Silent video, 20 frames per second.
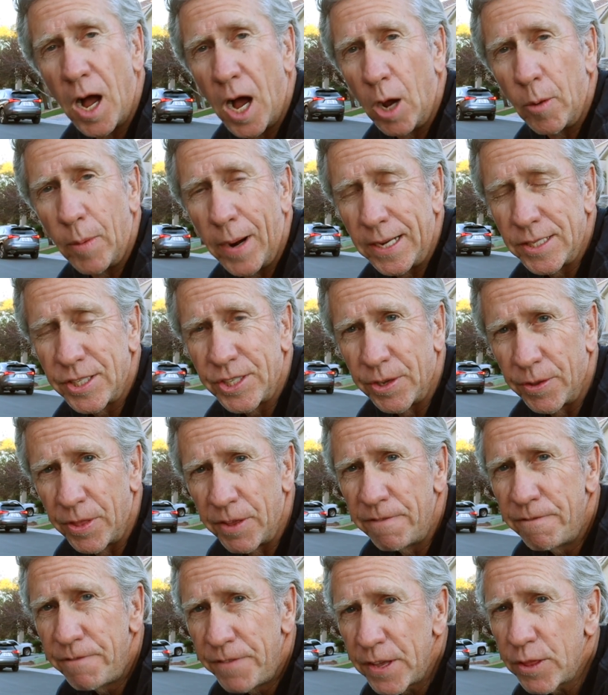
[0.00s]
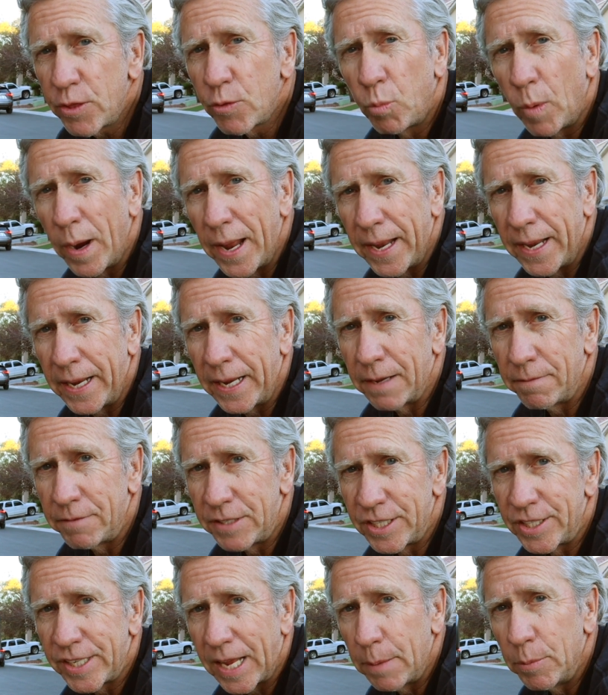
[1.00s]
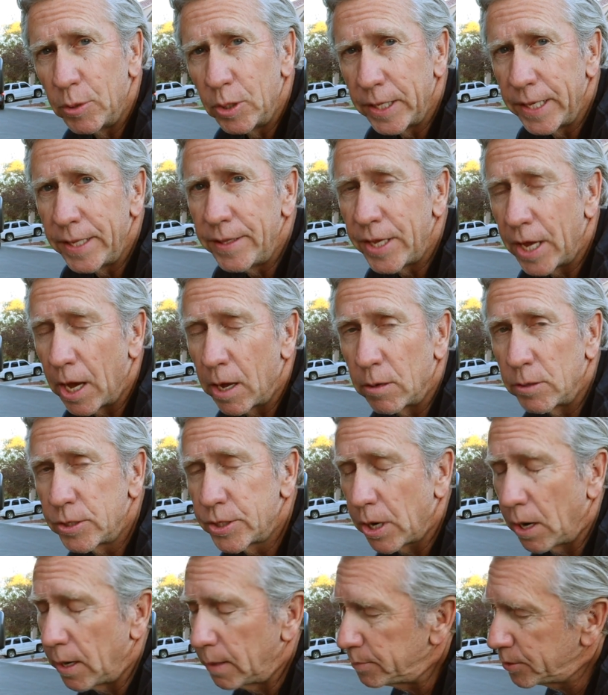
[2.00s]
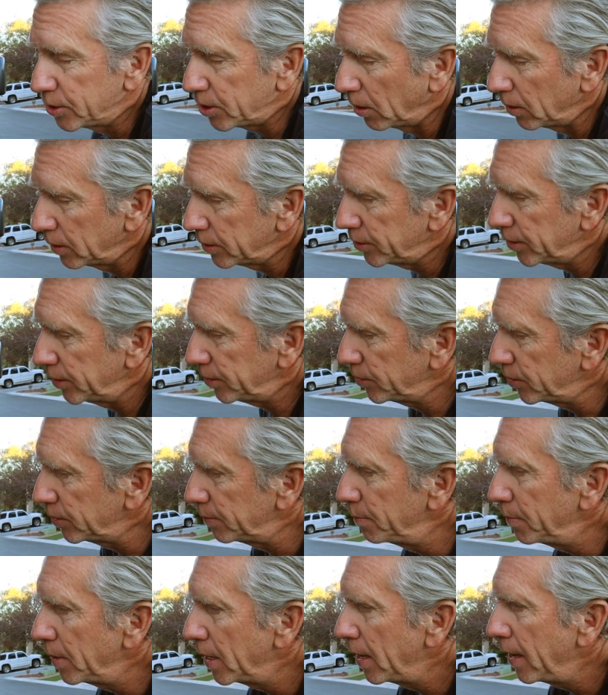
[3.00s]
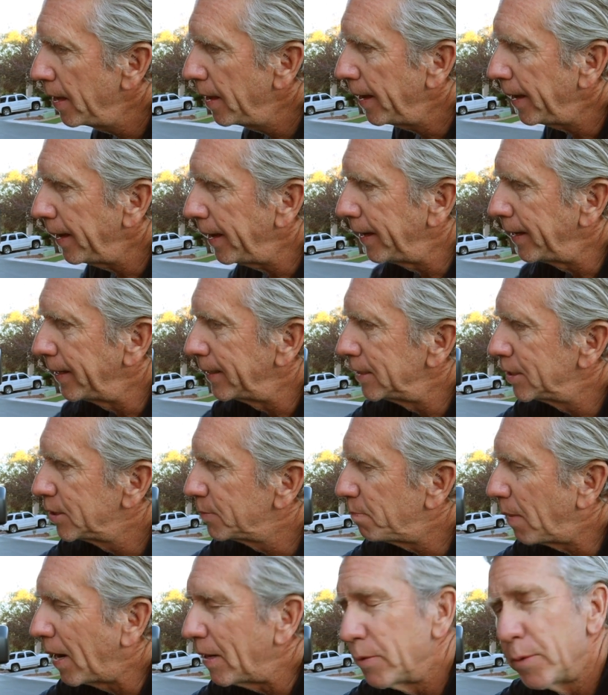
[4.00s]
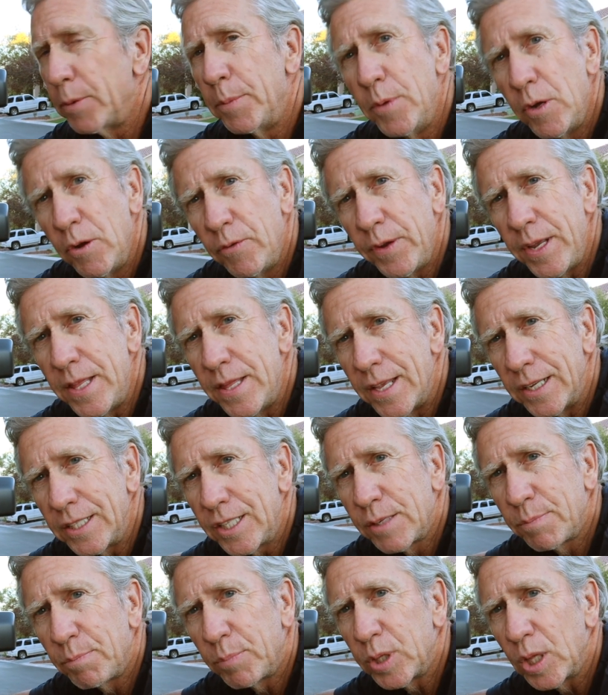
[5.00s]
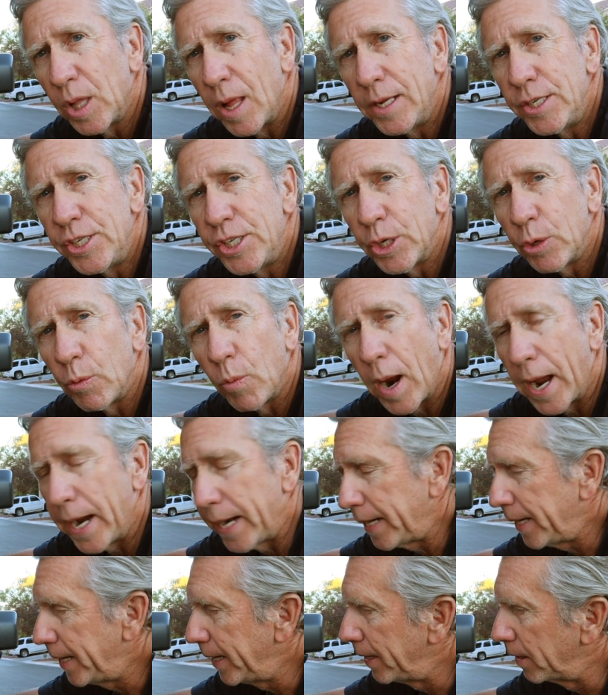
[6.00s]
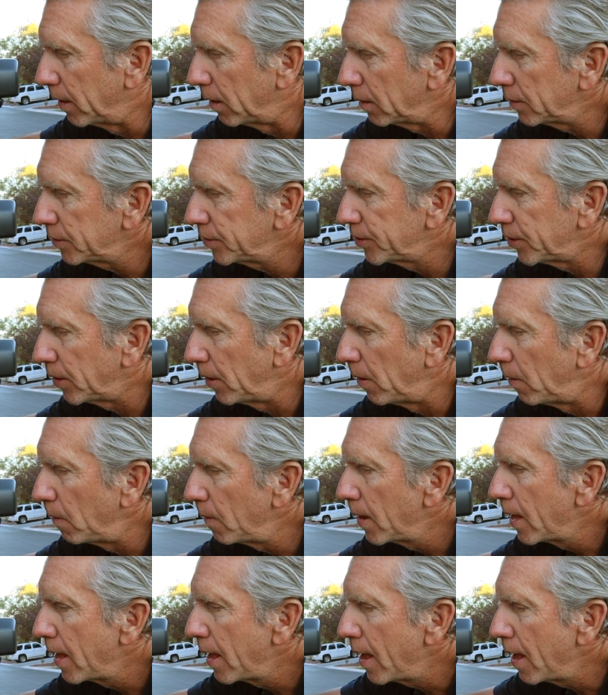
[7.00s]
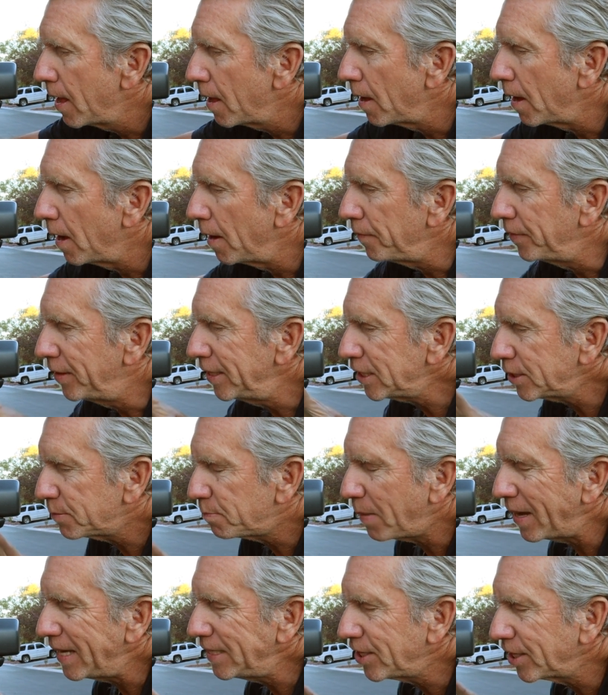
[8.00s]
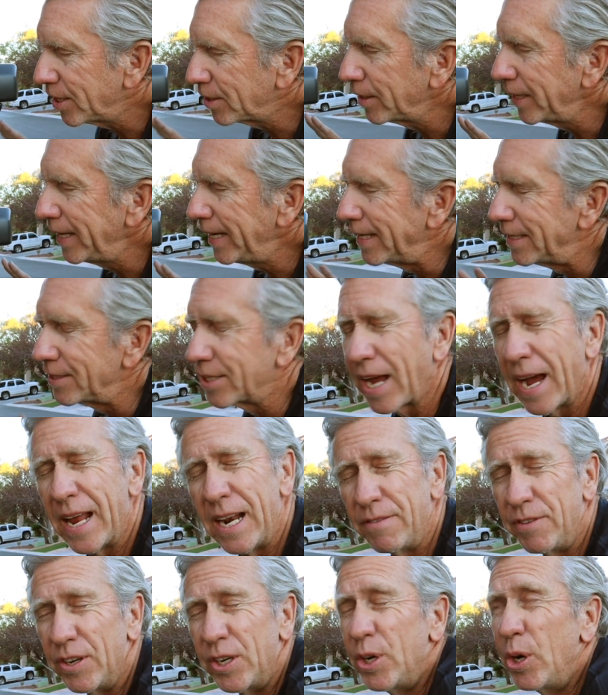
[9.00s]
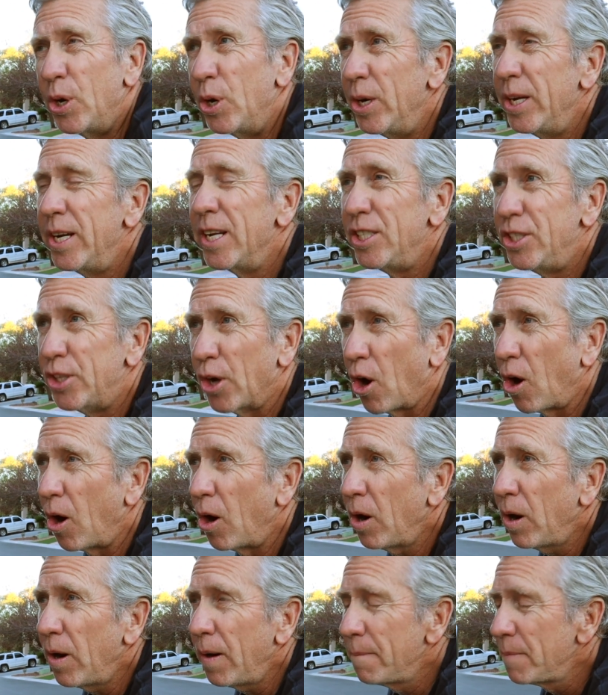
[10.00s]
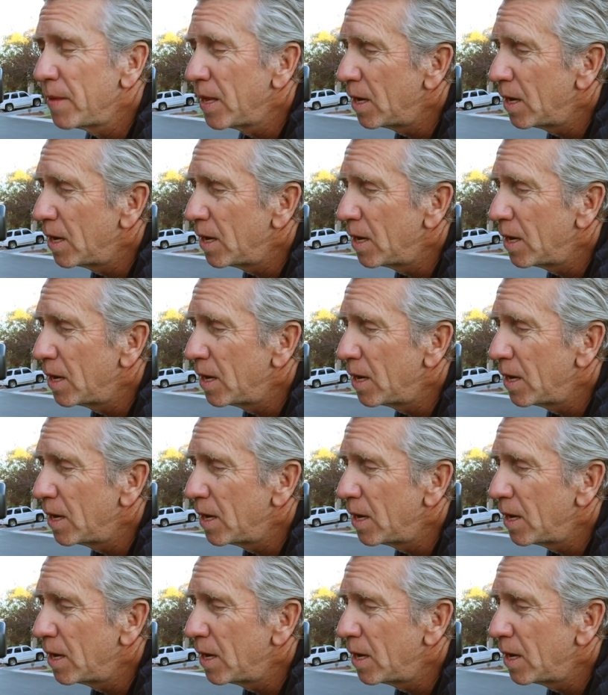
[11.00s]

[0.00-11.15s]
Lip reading: All right, so the fifth way of disabling the auto start system is by removing this plunger right here. So this basically is kind of a hood ajar